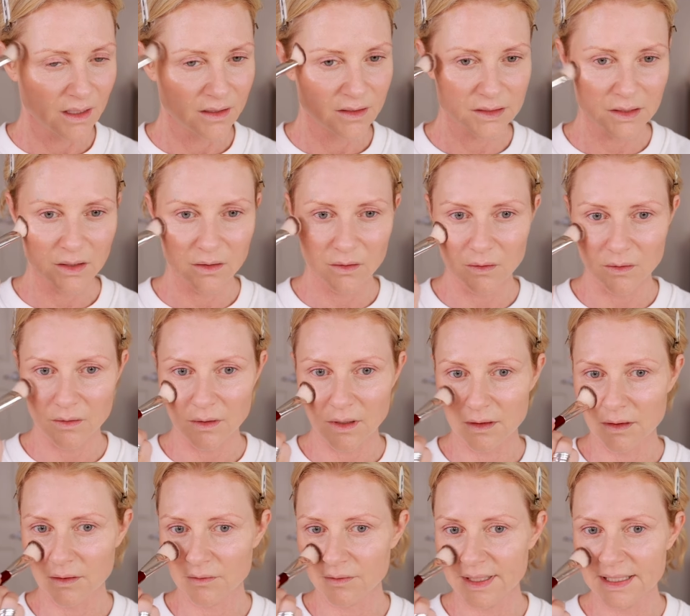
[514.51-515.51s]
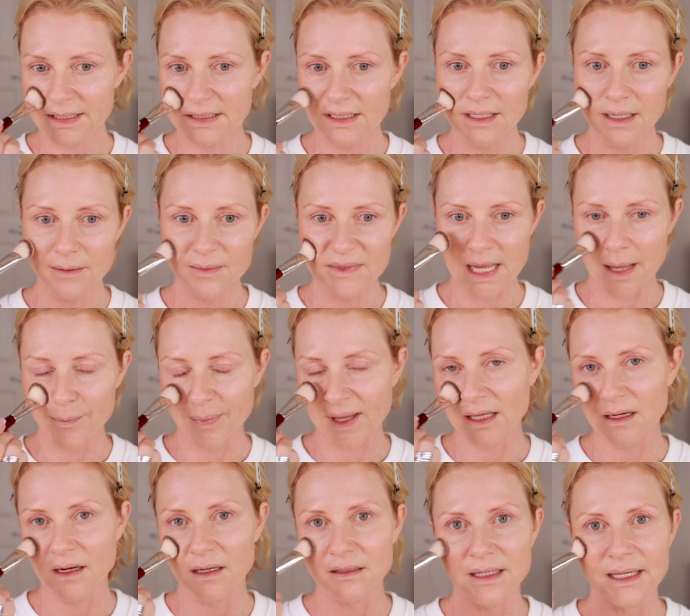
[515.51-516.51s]
So the reason I'm
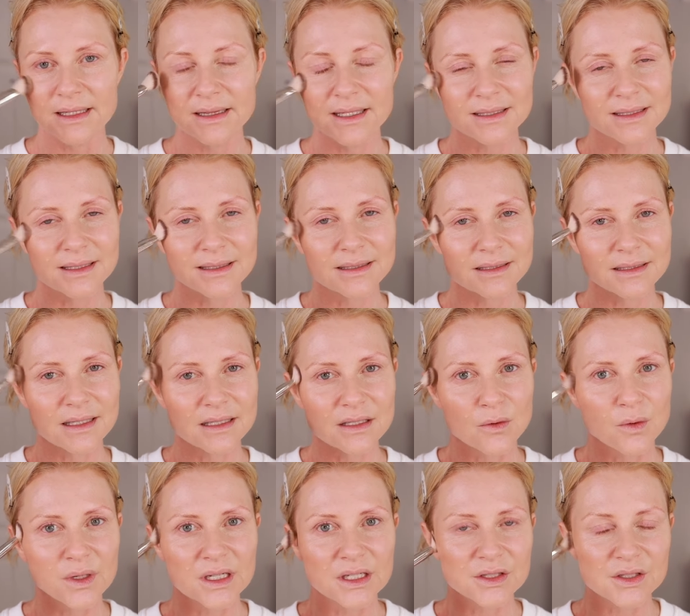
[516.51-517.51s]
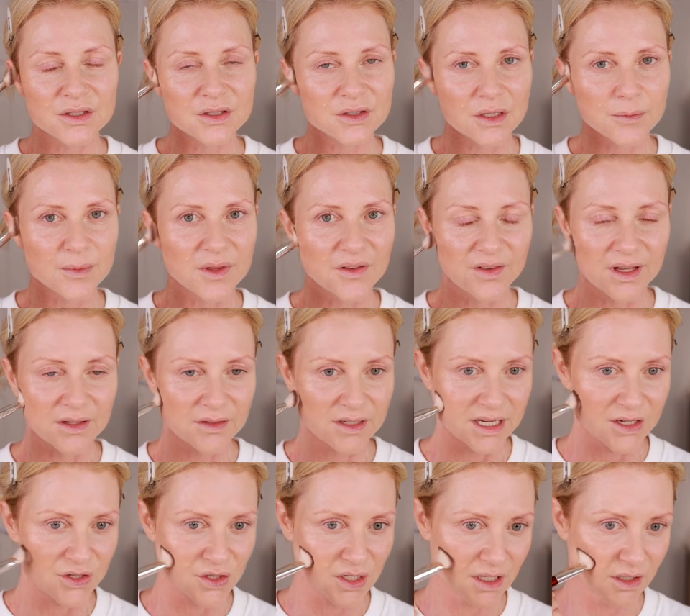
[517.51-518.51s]
tapping it on like this is because I don't want to disturb the
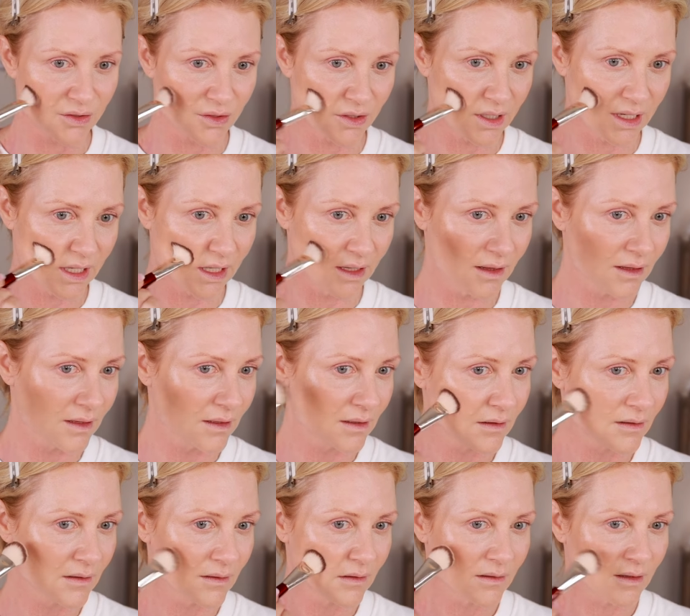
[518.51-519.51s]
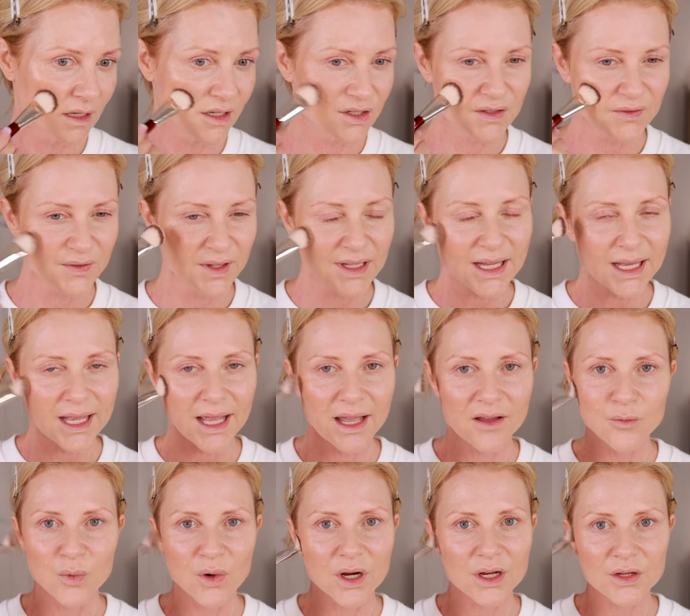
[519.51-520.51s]
foundation underneath. I just feel like I
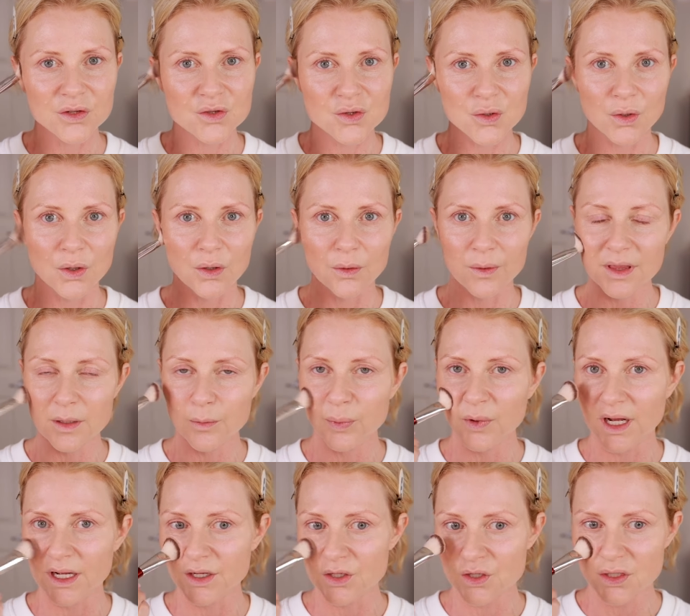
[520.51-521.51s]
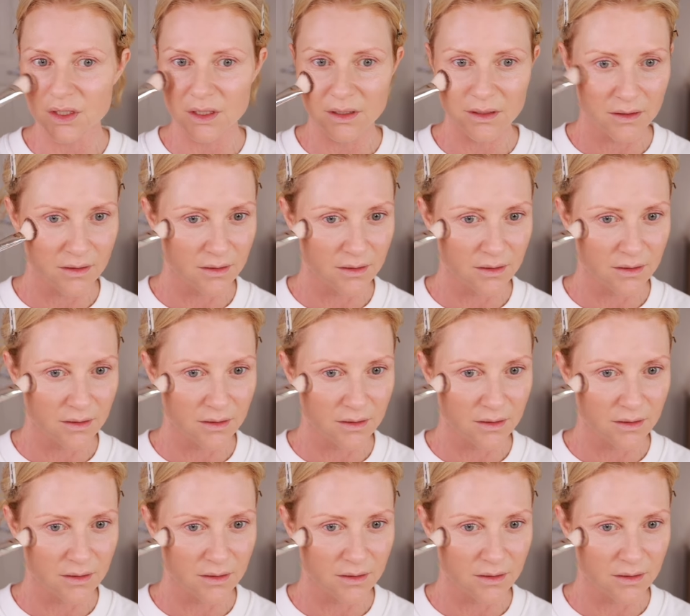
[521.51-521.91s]
have more control with the brush.